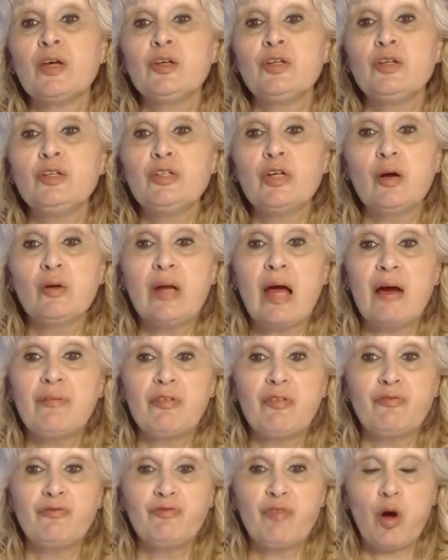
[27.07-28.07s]
you don't
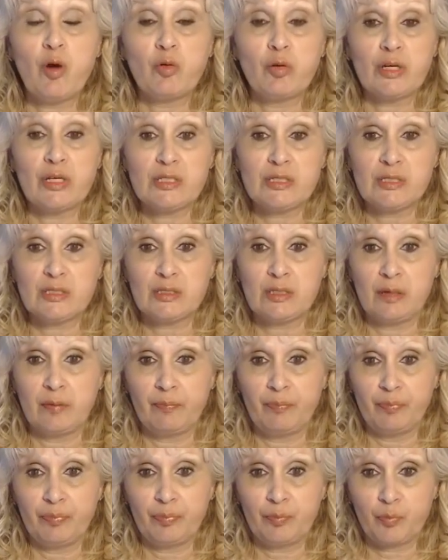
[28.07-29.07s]
have a focused
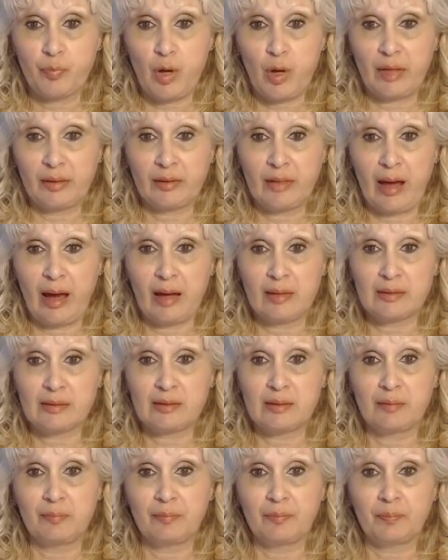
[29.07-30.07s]

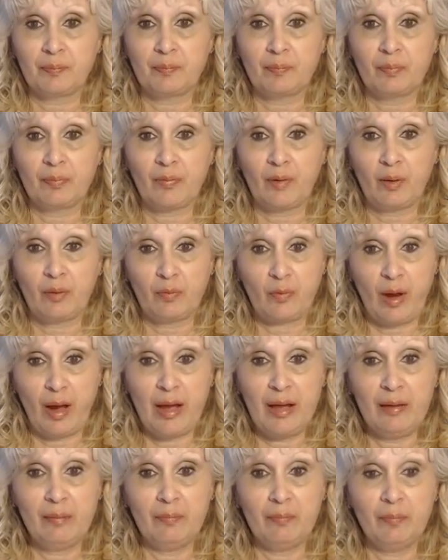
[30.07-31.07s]
broadcast,
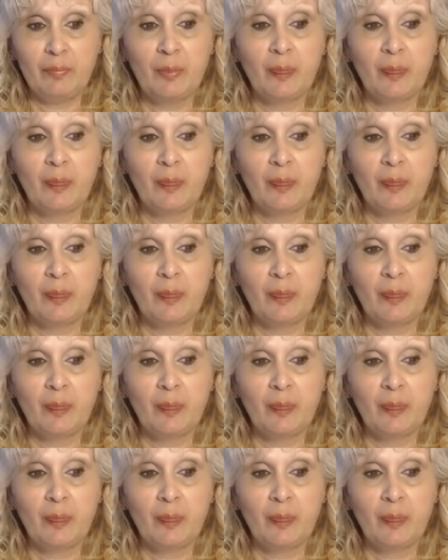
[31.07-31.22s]
right?